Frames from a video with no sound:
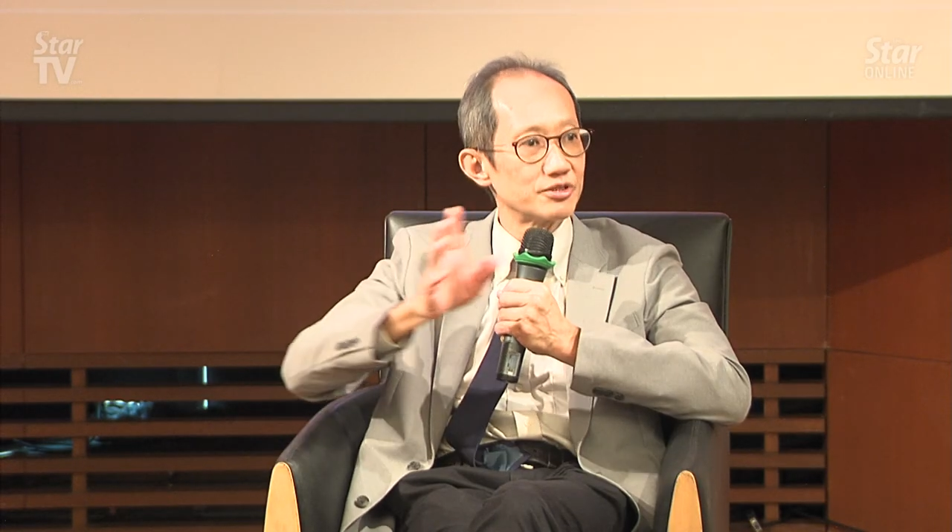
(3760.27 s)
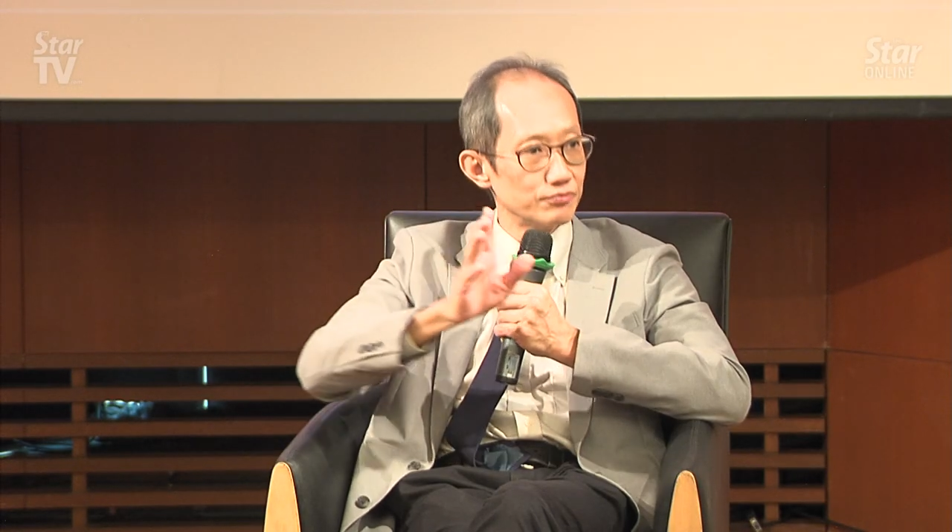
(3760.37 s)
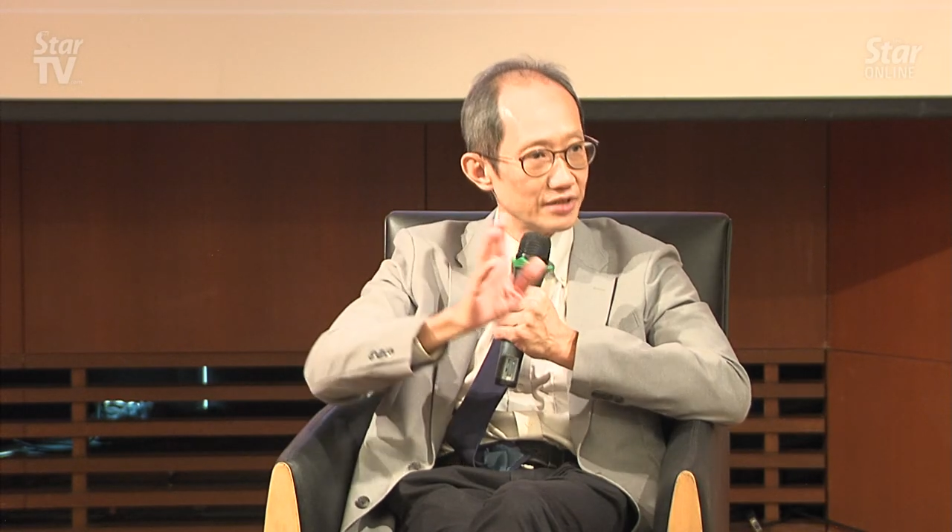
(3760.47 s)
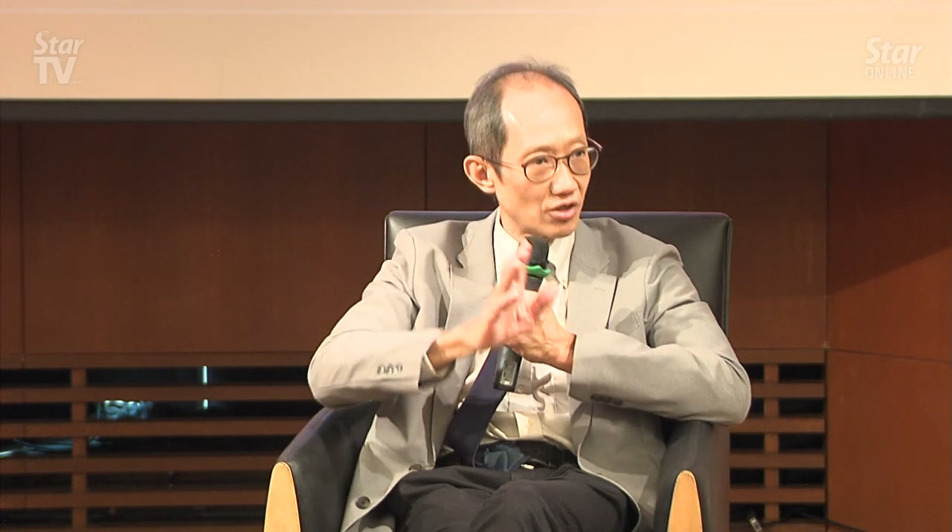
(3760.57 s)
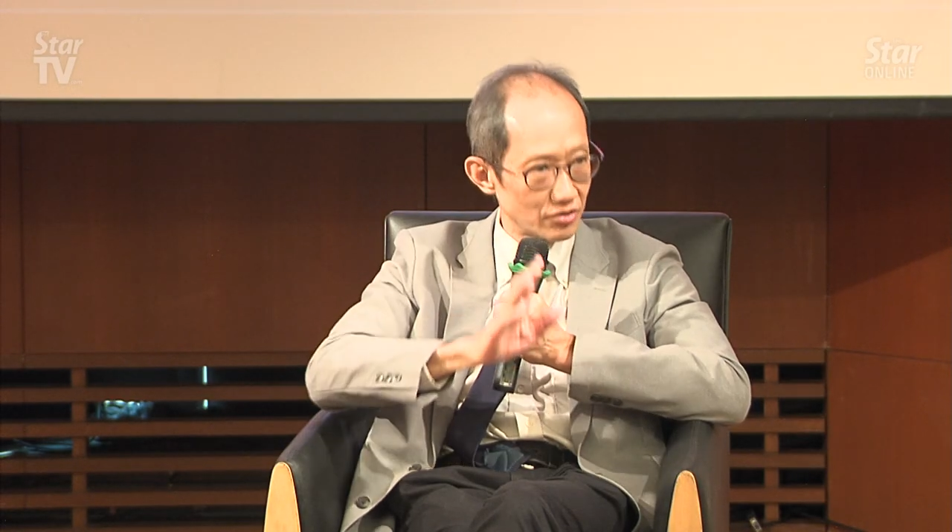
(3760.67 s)
to
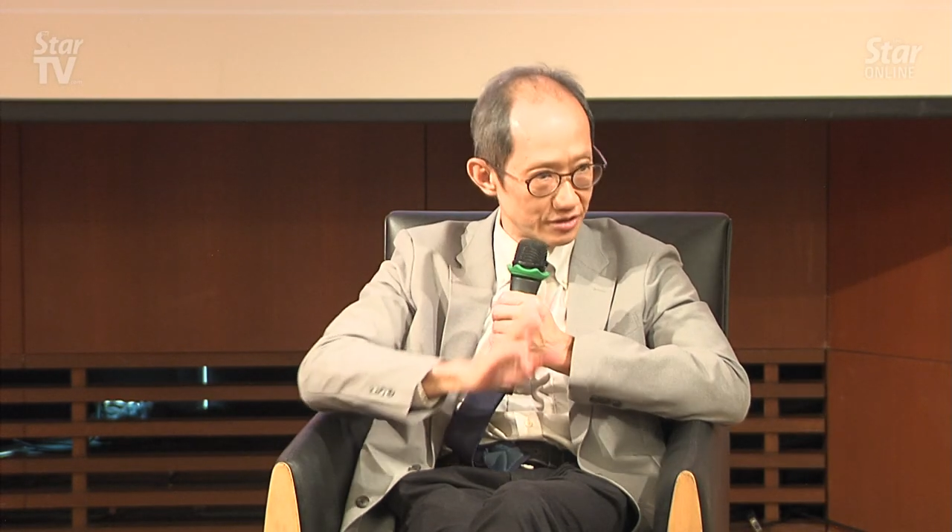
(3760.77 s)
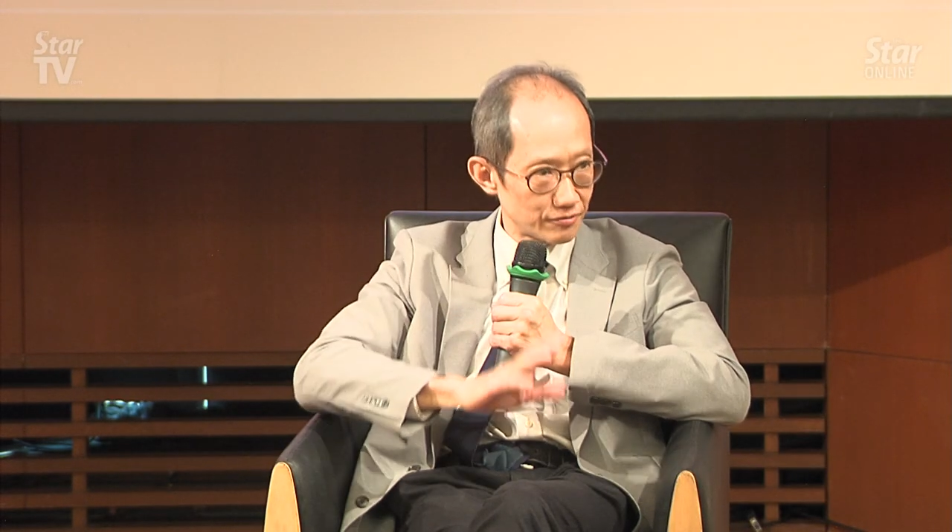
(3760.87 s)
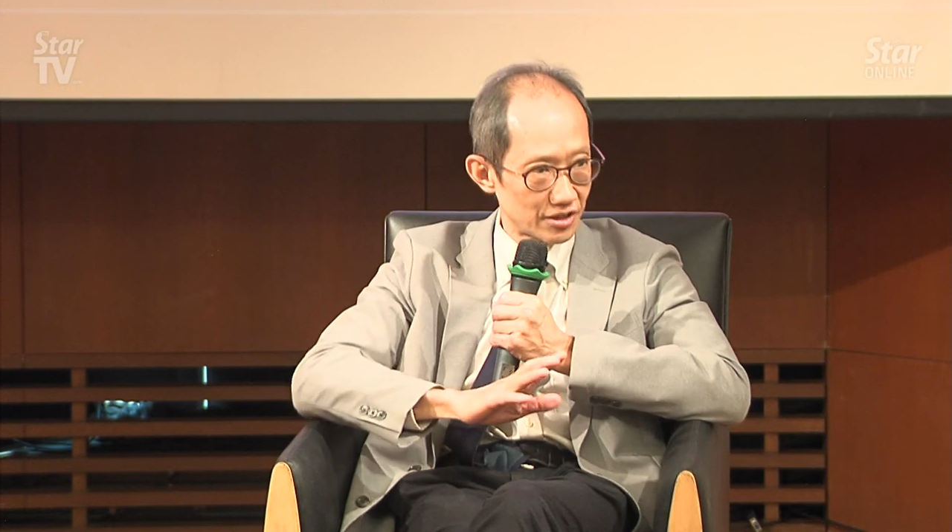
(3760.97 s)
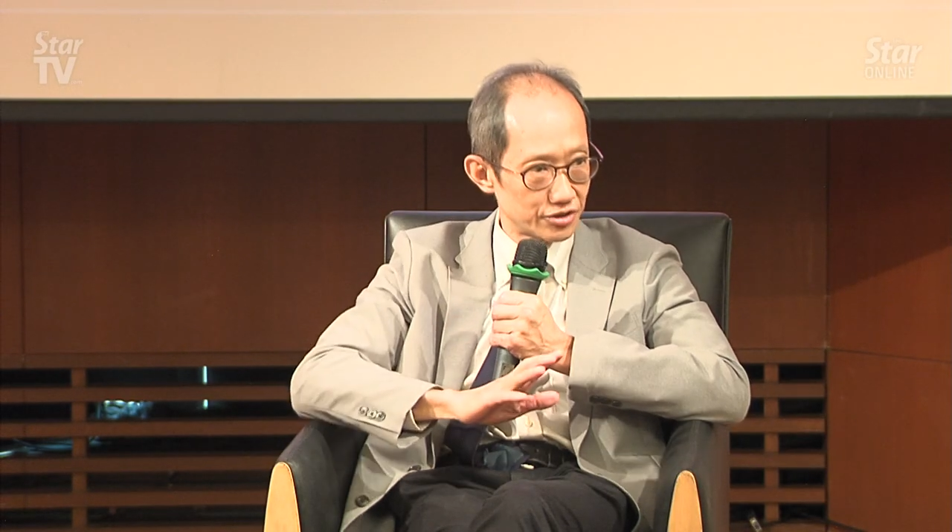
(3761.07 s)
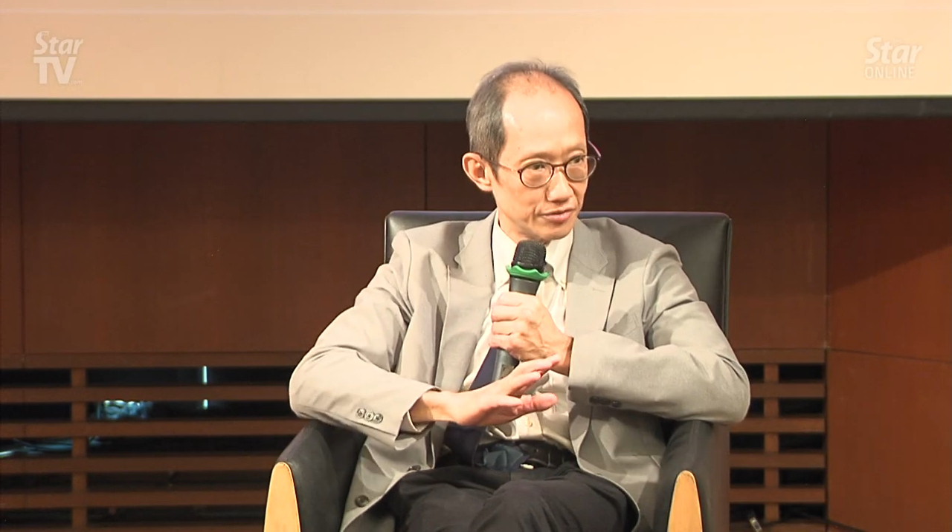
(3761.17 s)

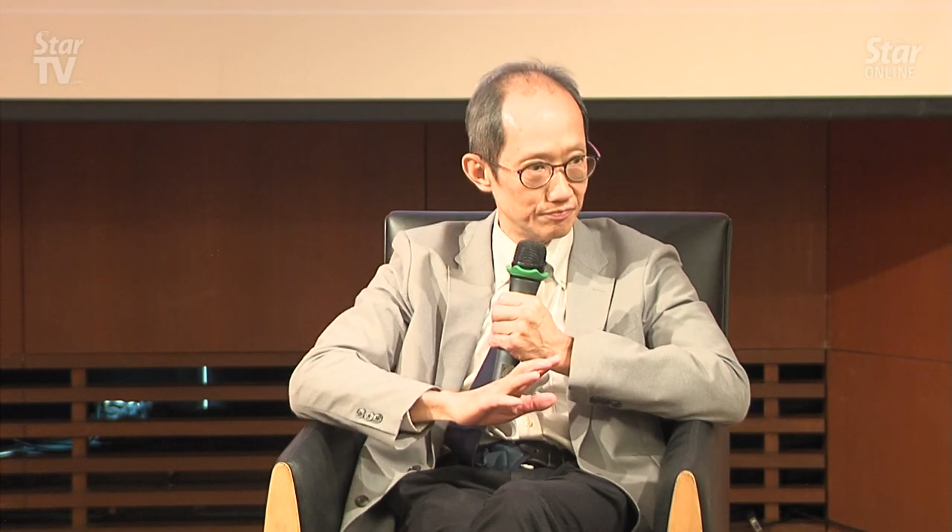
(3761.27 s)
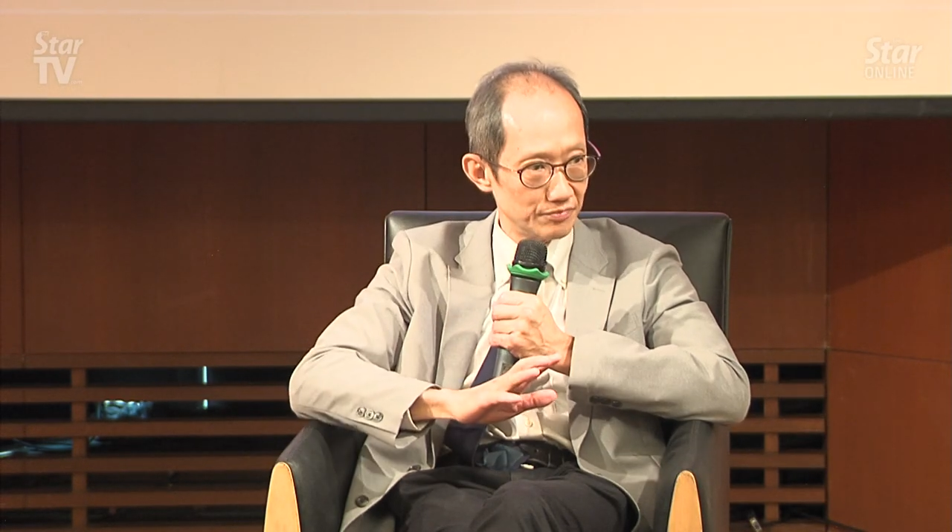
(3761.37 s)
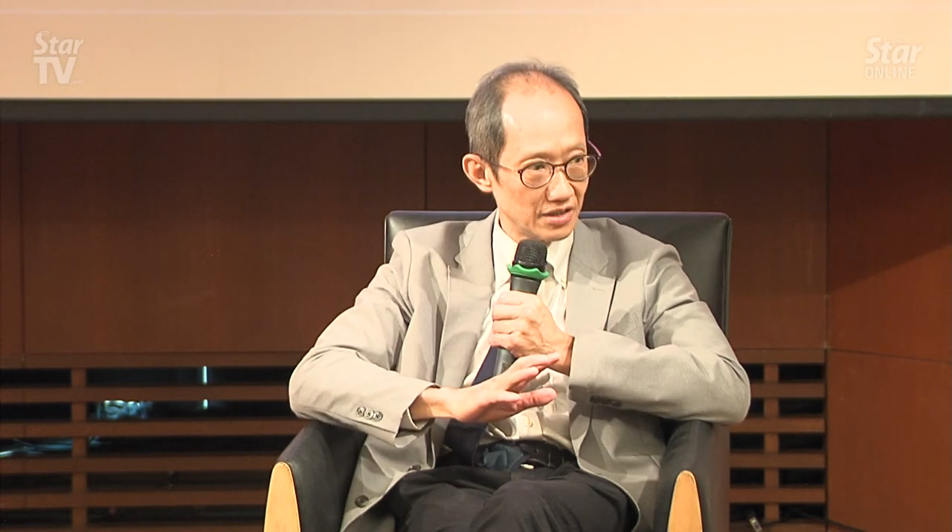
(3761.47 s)
reconstruction.